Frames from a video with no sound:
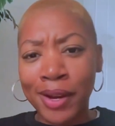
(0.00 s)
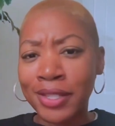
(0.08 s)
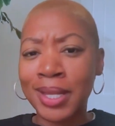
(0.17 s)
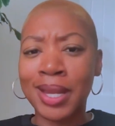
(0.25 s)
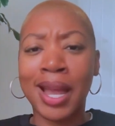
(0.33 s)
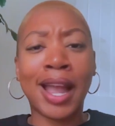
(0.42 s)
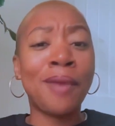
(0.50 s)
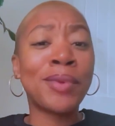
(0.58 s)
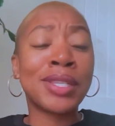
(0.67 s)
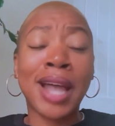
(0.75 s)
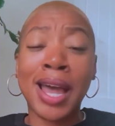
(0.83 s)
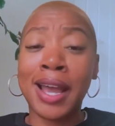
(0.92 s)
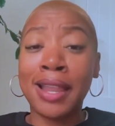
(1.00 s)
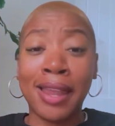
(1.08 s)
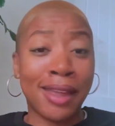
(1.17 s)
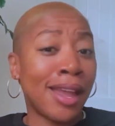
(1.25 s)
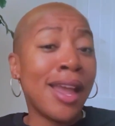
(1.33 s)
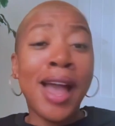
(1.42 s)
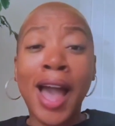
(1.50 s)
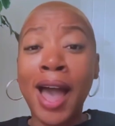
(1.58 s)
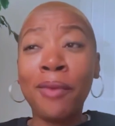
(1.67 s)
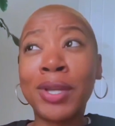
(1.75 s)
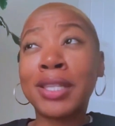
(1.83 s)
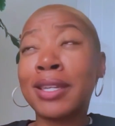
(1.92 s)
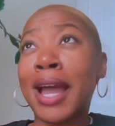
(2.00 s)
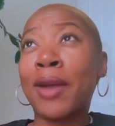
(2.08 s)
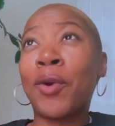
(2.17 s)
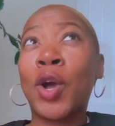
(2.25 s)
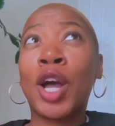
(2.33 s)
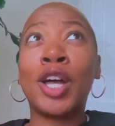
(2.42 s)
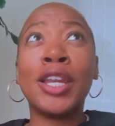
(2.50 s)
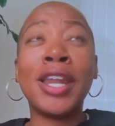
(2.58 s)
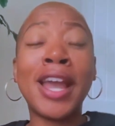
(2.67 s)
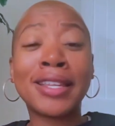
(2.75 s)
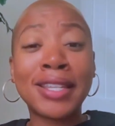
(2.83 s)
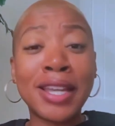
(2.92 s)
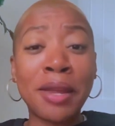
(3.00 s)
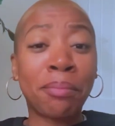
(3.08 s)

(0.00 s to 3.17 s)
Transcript: person like i was not uh, like i wasn't like connected